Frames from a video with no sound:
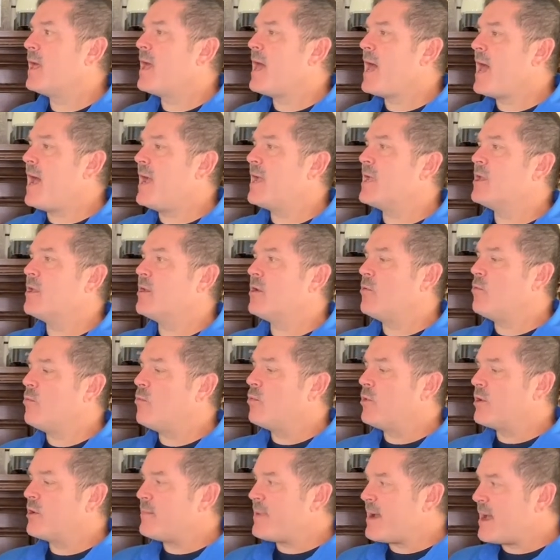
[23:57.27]
hey, you know,
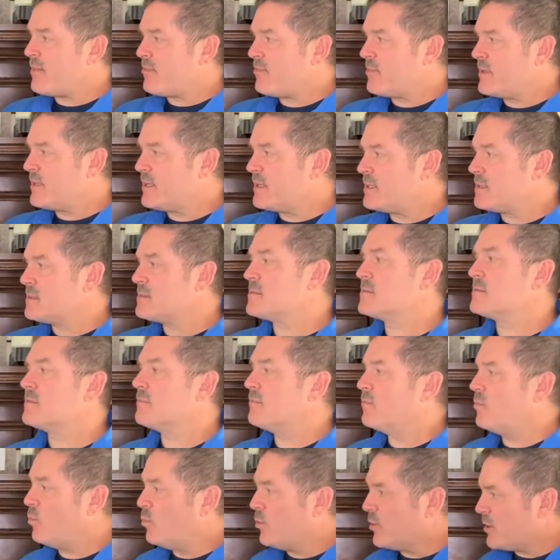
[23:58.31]
what about this?
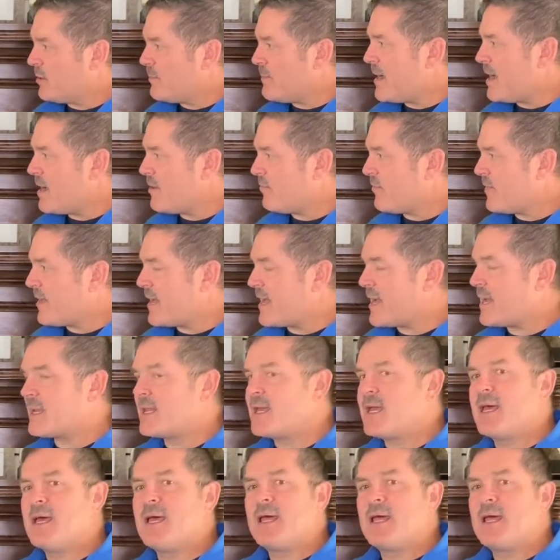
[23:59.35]
What about that?